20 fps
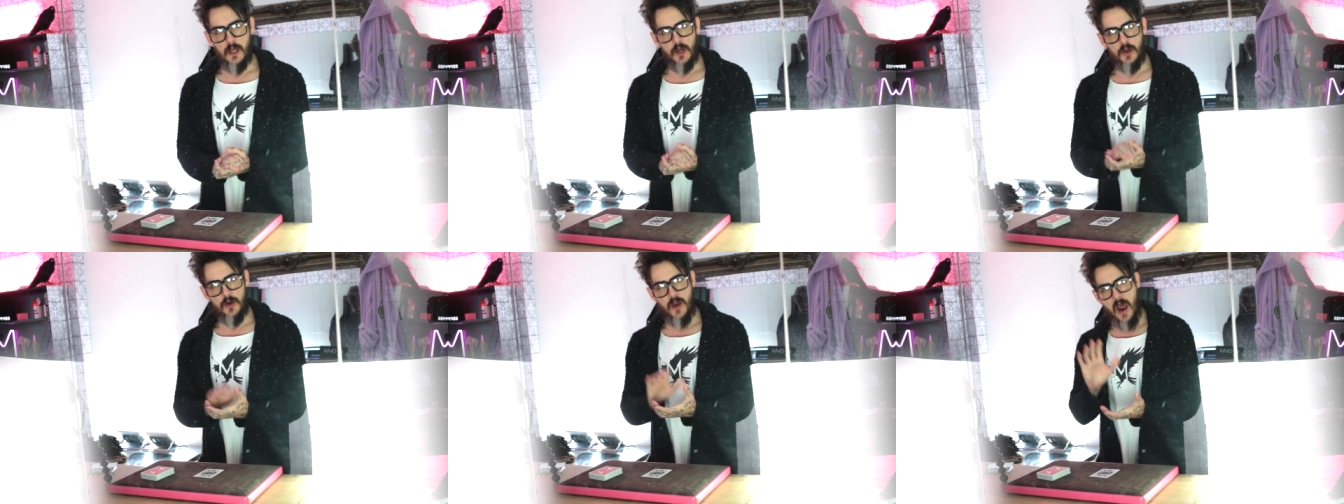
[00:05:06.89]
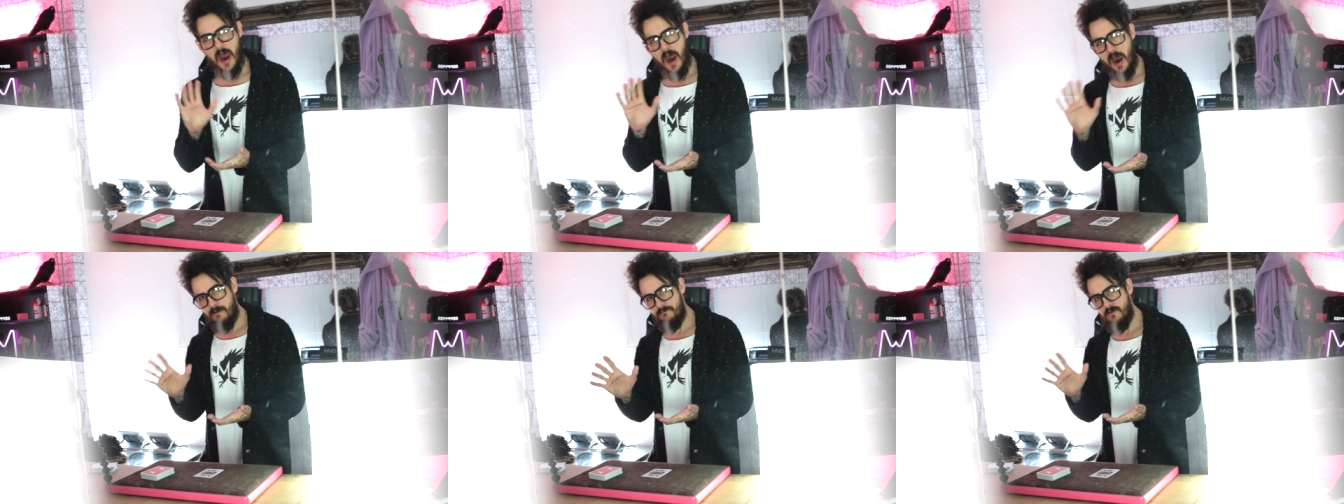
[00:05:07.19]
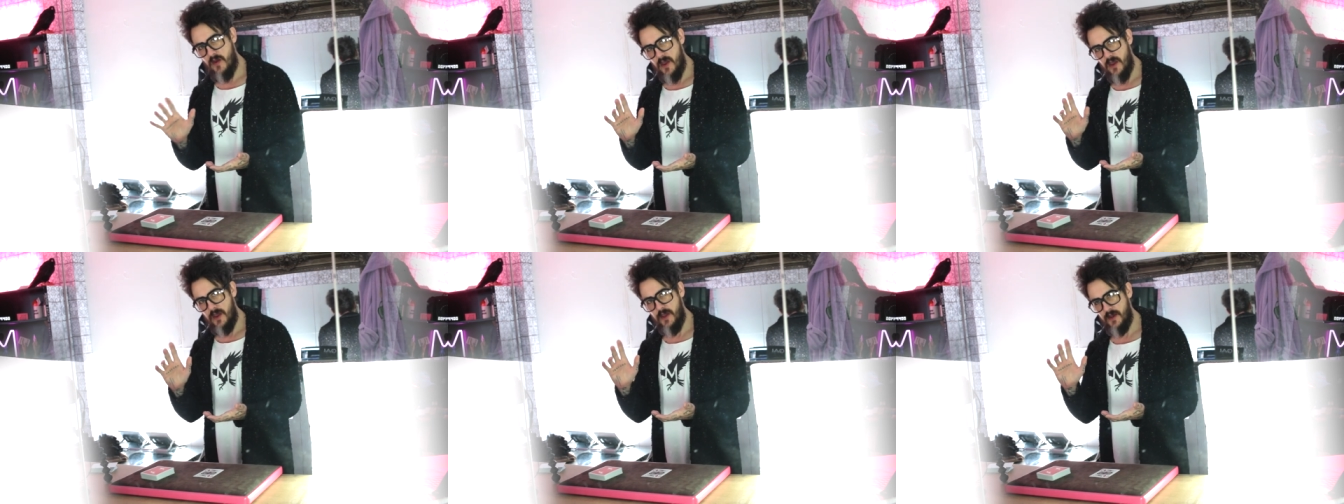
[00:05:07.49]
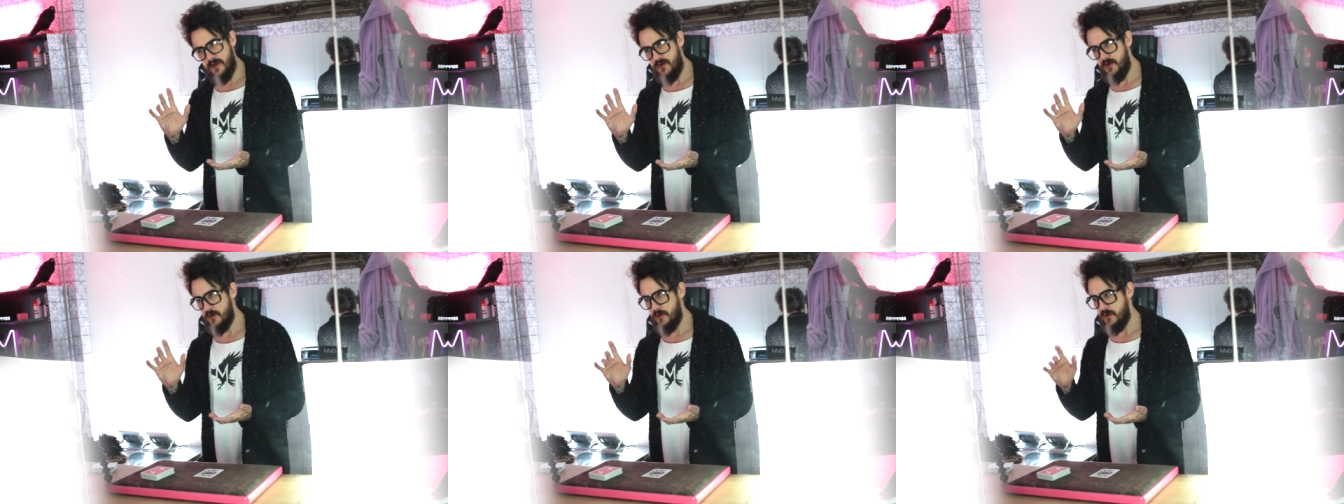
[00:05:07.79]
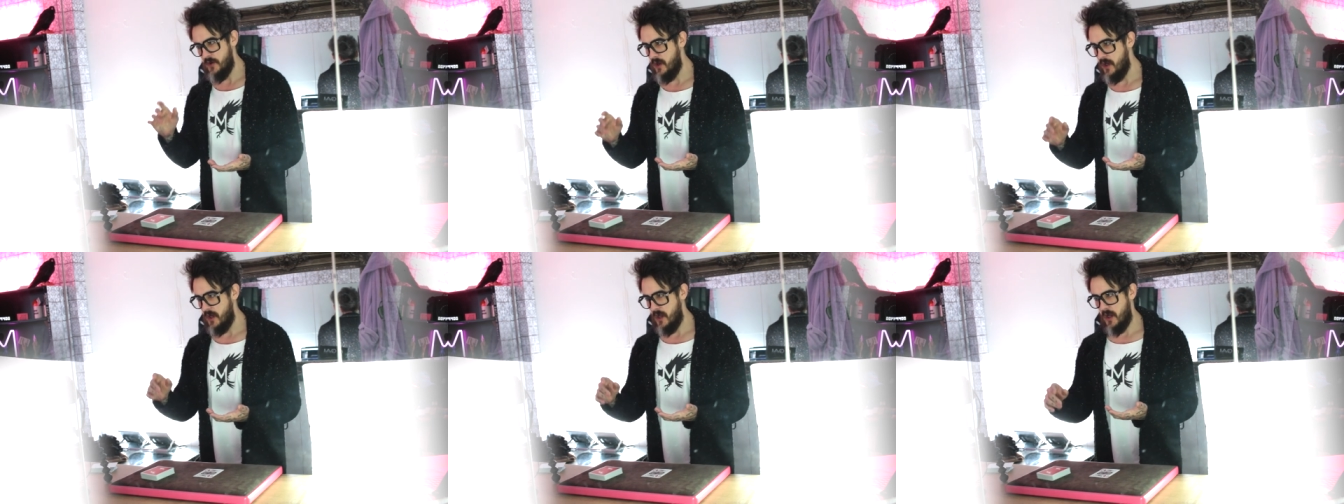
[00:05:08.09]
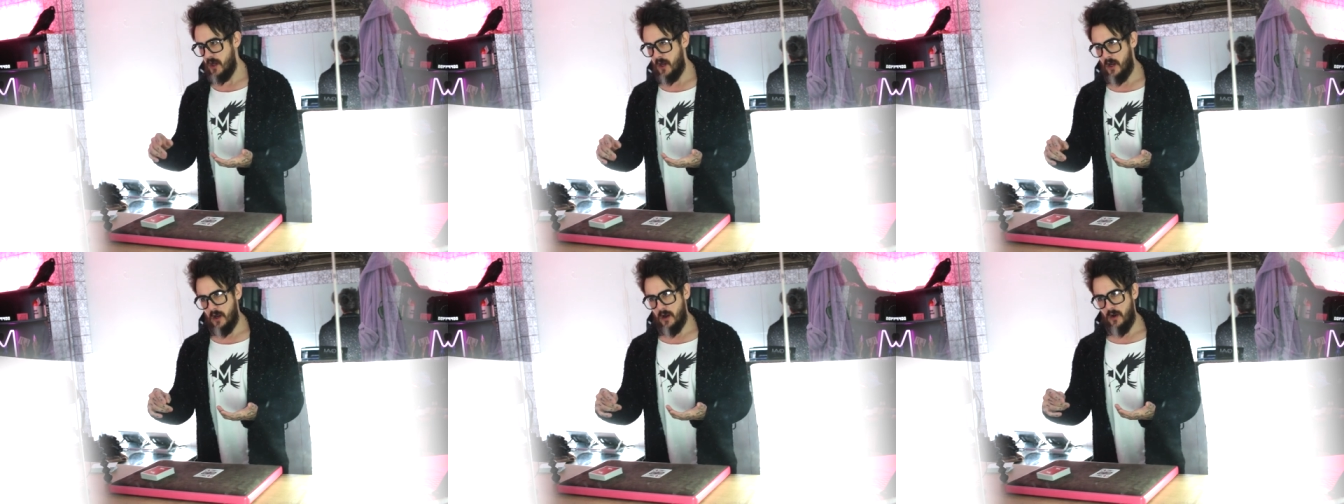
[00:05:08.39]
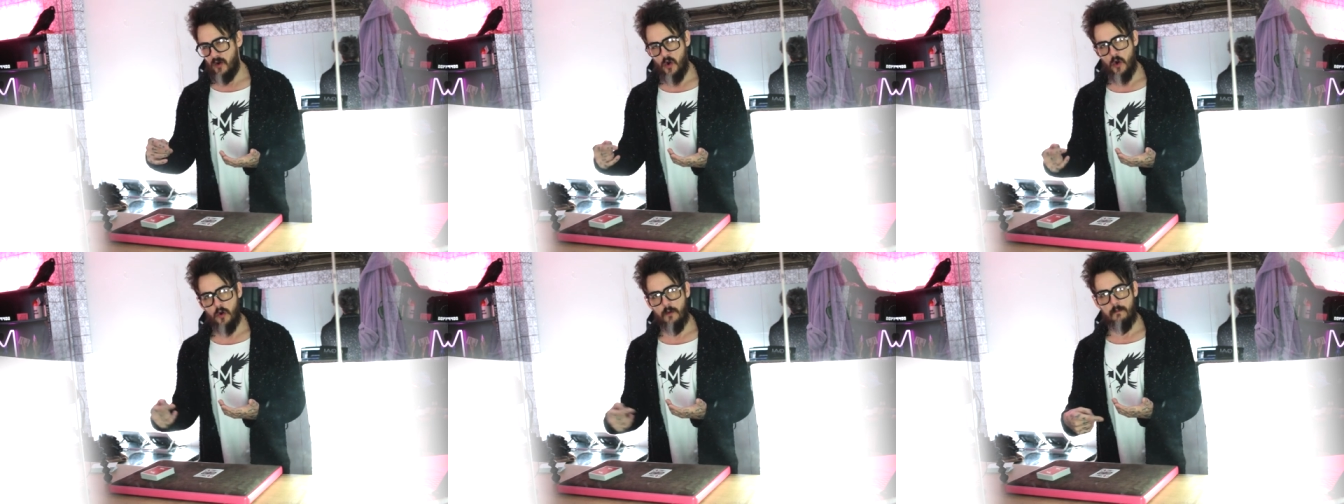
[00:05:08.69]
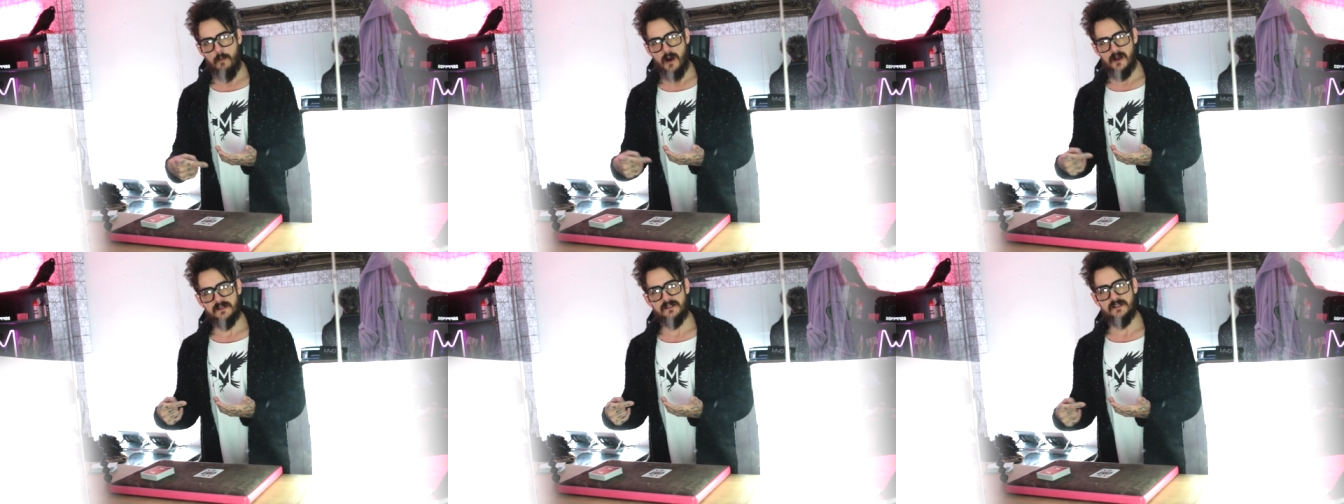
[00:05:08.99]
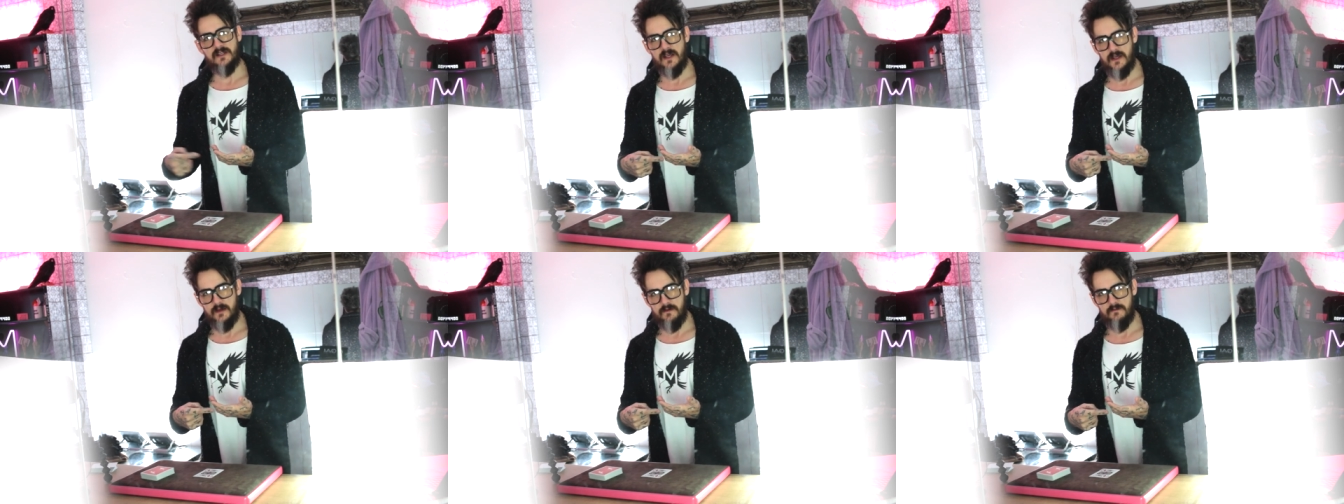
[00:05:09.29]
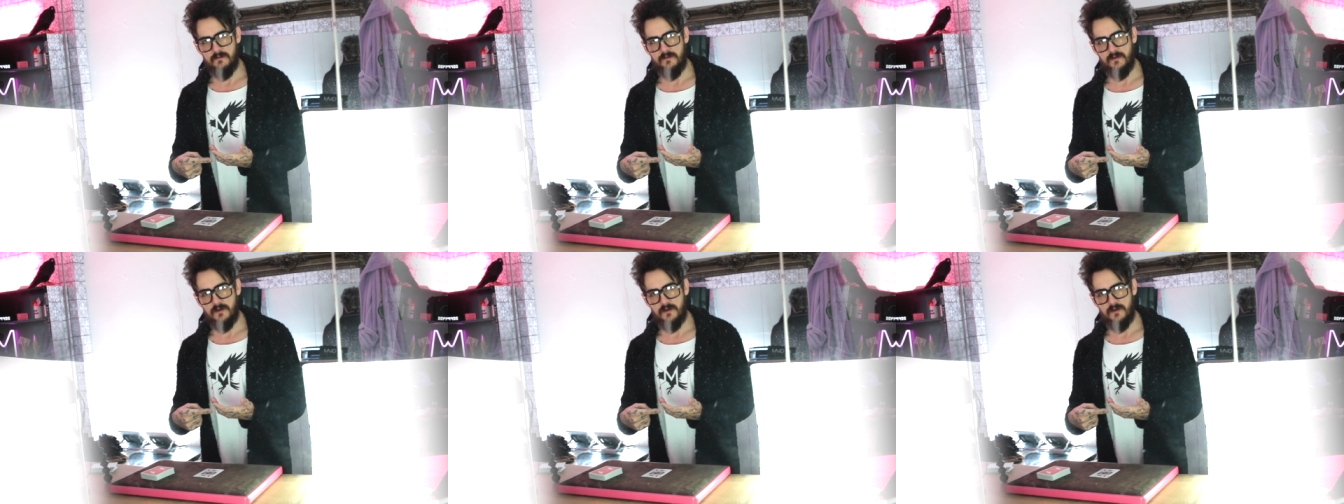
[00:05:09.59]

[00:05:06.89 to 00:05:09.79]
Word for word: and have it hidden on my sleeve.